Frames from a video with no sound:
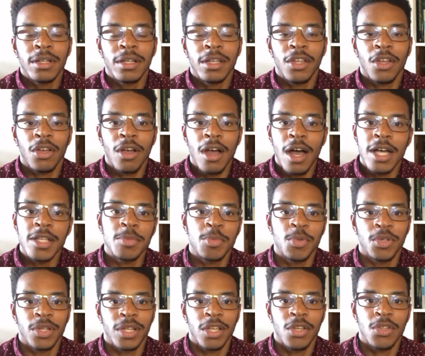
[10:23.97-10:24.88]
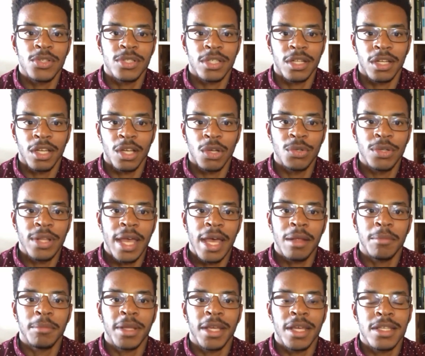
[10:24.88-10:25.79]
Your cost per deal is going to go
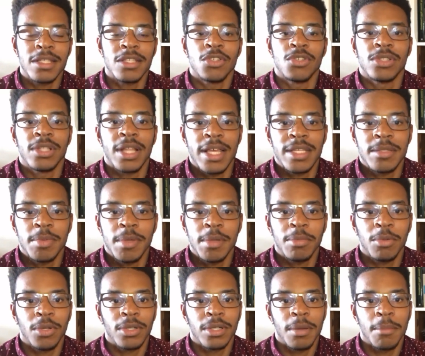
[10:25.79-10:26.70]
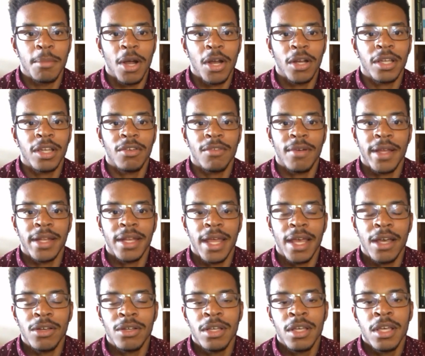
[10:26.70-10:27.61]
down because there's less people in the market right
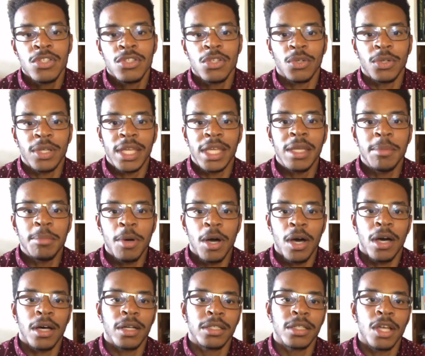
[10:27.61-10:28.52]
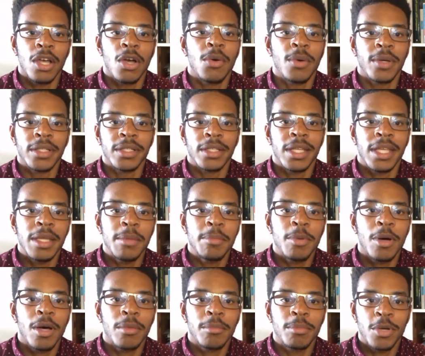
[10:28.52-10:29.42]
now. So keep on going,
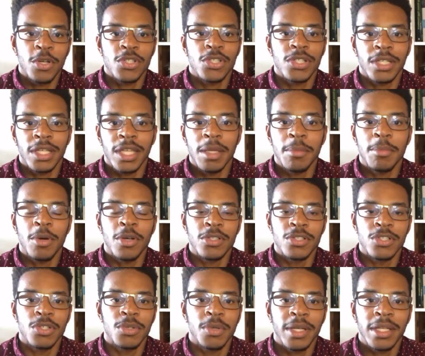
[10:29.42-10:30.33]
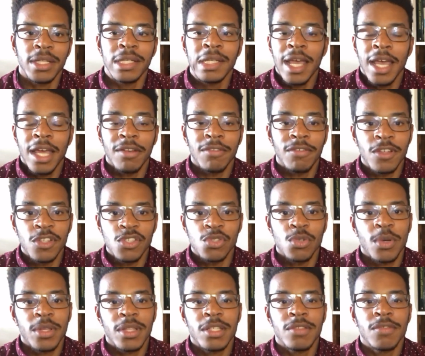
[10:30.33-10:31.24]
keep on pushing, keep on doing. And if you
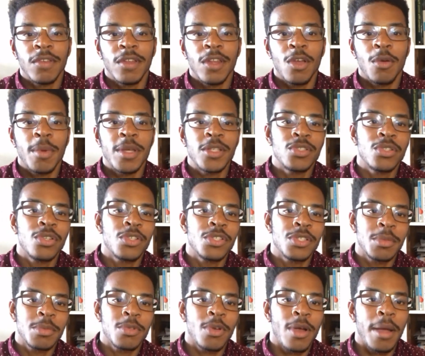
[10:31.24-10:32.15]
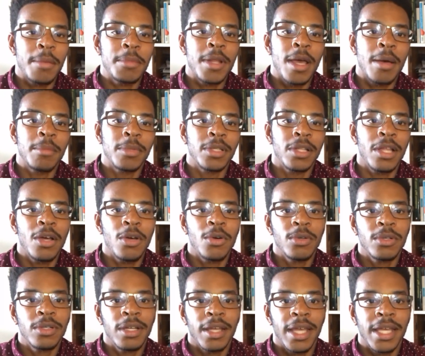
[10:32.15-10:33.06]
enjoyed this video, make sure you subscribe down
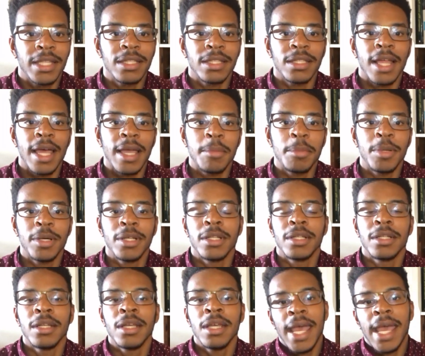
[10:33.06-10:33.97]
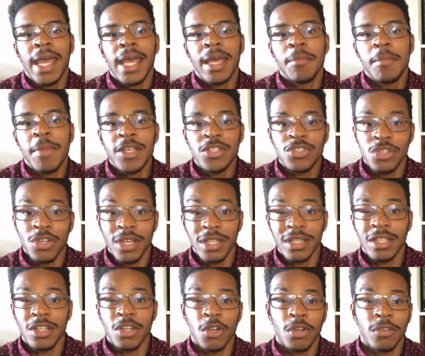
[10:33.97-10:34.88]
below, hit the like button, and make sure you
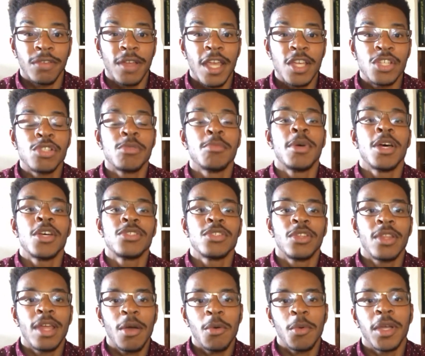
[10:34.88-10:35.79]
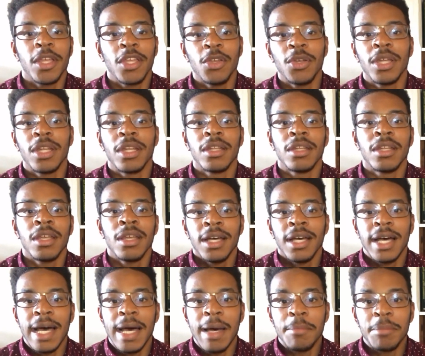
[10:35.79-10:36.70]
hit the notification bell so that way you can
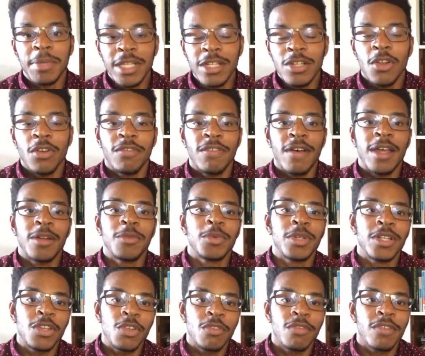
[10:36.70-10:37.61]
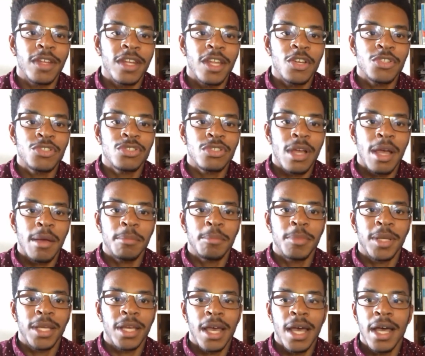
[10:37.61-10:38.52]
be notified when new videos drop,
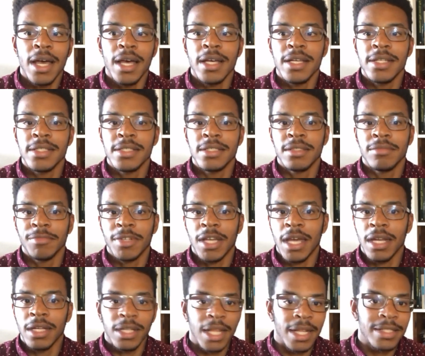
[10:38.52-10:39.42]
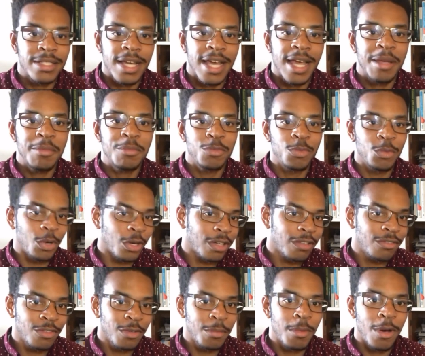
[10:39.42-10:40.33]
because got a lot of time
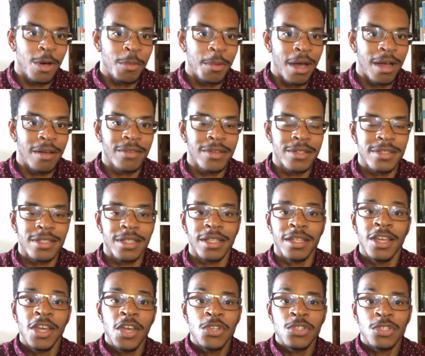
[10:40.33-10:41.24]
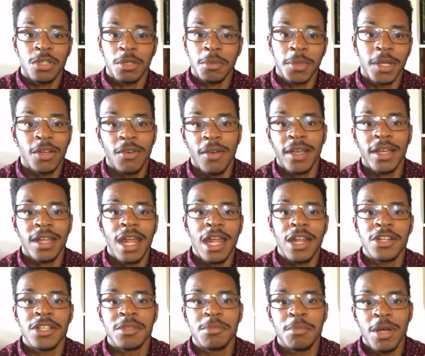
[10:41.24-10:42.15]
working from home, obviously. So I'm gonna be cranking
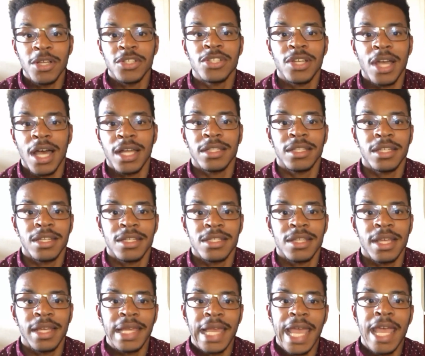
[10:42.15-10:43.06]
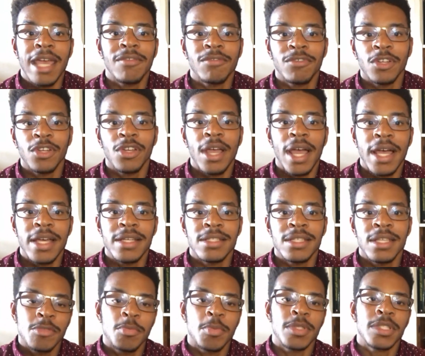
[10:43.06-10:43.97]
out as much content as I can for you
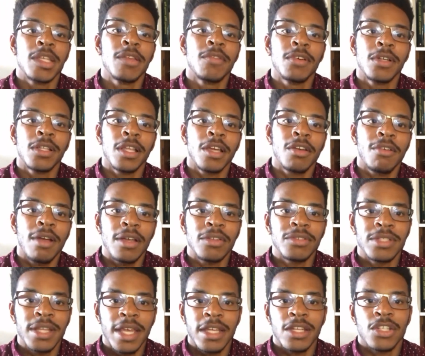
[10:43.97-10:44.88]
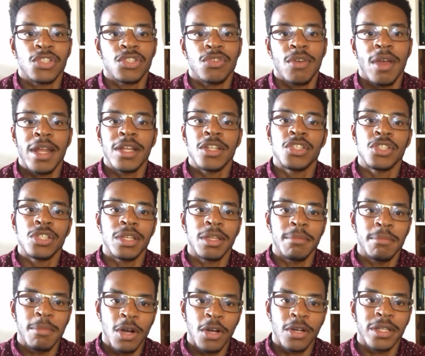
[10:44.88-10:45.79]
guys, specifically around data strategy,
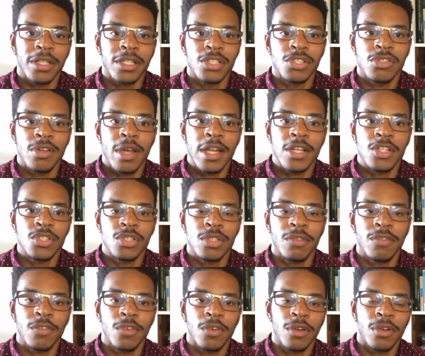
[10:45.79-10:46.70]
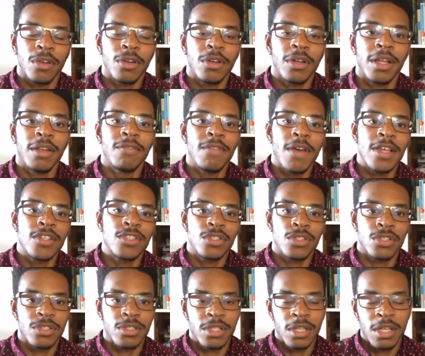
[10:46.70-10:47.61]
marketing strategy for
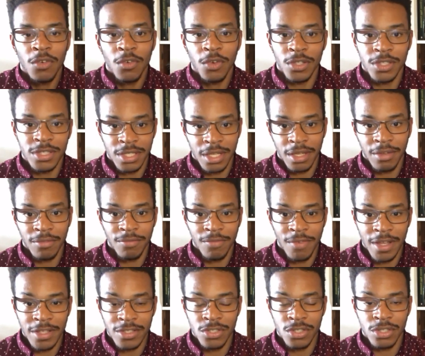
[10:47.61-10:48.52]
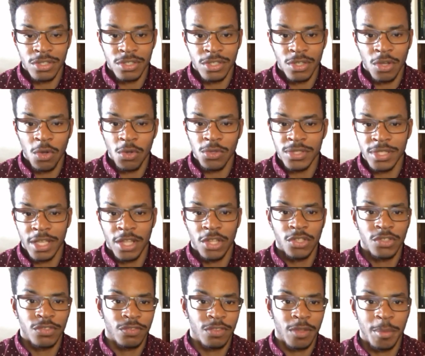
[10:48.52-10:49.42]
investors, real estate investors,
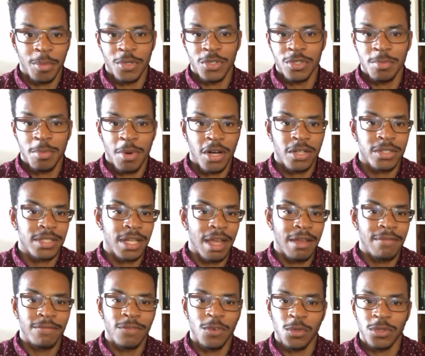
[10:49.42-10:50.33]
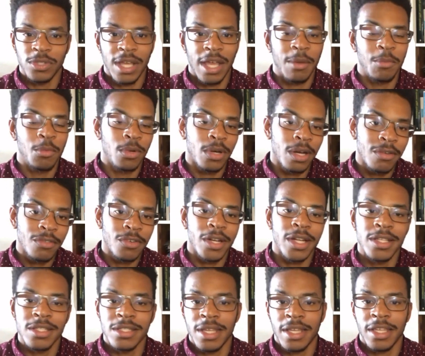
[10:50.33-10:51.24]
wholesalers, flippers, part-time, full-time, whatever it
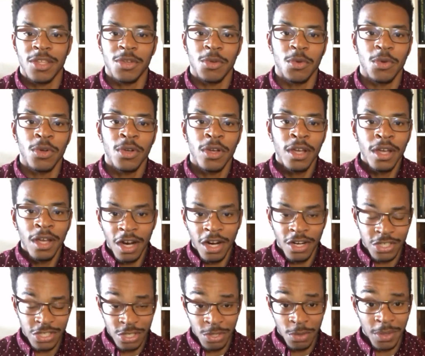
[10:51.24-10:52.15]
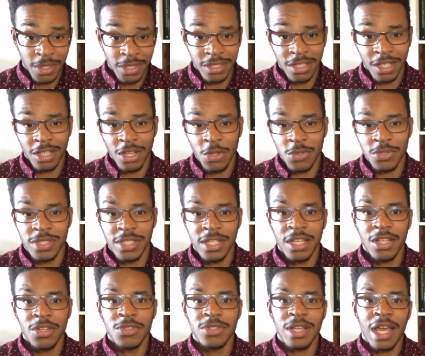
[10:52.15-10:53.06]
is that you are doing to close
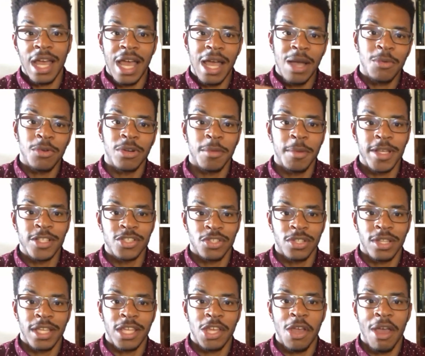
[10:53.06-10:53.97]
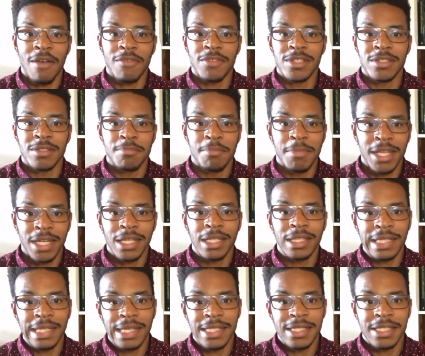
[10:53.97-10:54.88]
deals. I want to make sure that you have as many
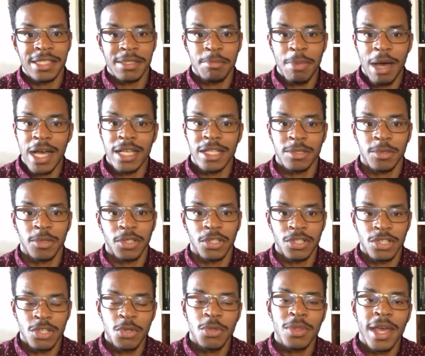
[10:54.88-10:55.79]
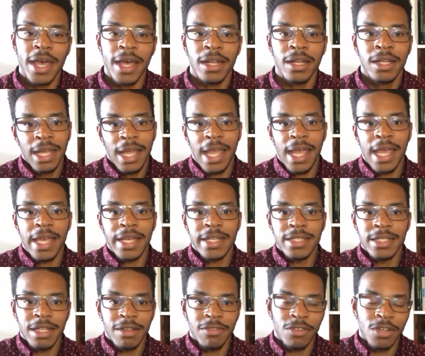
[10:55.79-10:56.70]
leads as possible to do that.
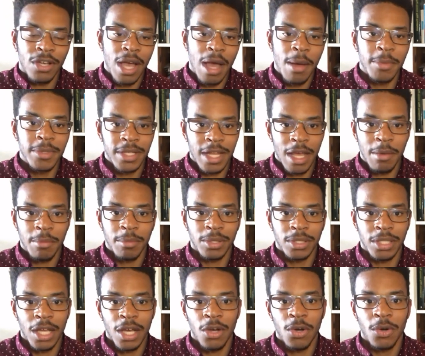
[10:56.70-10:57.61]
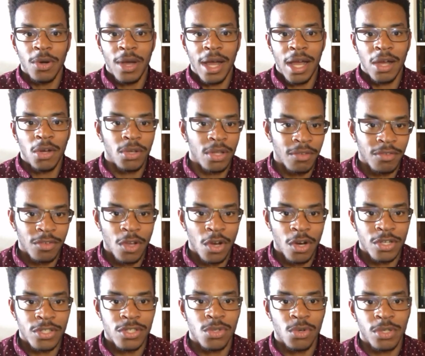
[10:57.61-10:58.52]
And if you comment down below, I'll give you
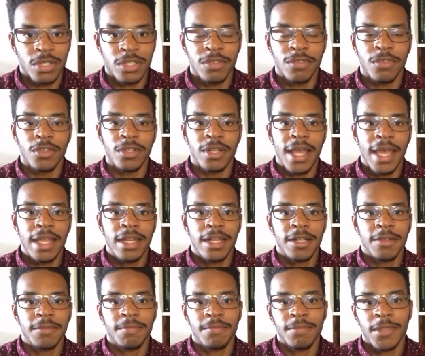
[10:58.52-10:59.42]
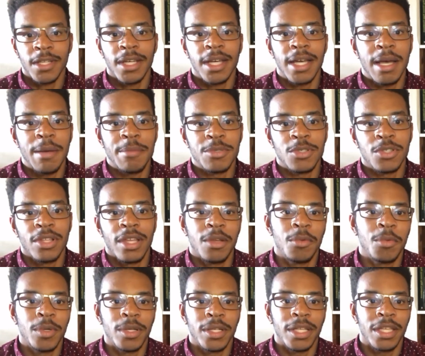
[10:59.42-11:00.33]
our source for data so that
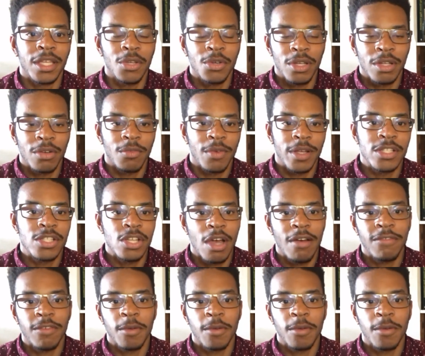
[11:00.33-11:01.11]
you can reach out for